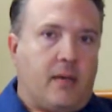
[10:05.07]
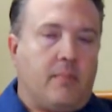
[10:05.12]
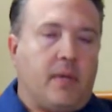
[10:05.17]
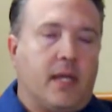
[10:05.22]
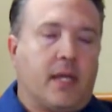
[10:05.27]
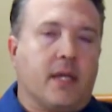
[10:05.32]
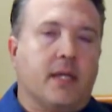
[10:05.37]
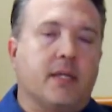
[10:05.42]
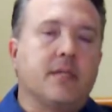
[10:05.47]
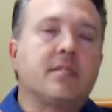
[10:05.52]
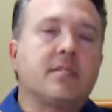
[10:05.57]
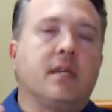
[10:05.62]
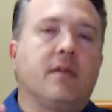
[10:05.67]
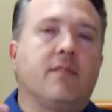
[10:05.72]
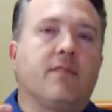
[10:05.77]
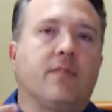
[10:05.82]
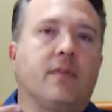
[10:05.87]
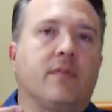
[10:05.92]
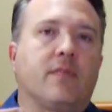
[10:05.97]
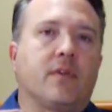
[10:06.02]
Because
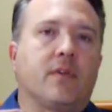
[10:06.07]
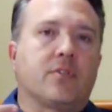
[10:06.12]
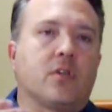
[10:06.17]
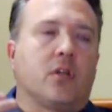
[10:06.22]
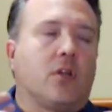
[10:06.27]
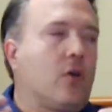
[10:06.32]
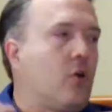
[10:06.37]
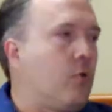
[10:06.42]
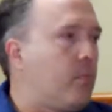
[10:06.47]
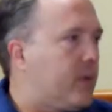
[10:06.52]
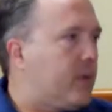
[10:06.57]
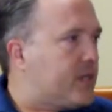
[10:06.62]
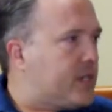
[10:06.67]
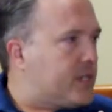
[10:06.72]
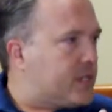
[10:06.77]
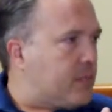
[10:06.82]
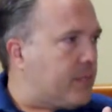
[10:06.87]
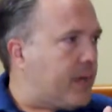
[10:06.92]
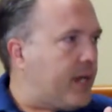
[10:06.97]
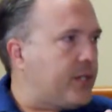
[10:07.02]
if there's a low
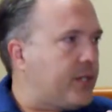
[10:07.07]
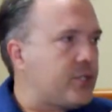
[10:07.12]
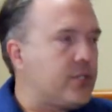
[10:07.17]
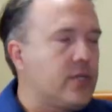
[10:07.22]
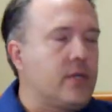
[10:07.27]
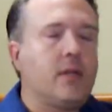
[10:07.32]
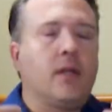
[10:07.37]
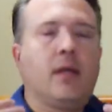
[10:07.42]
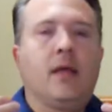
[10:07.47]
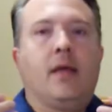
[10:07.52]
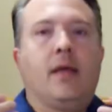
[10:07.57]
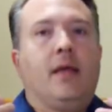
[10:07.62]
participation,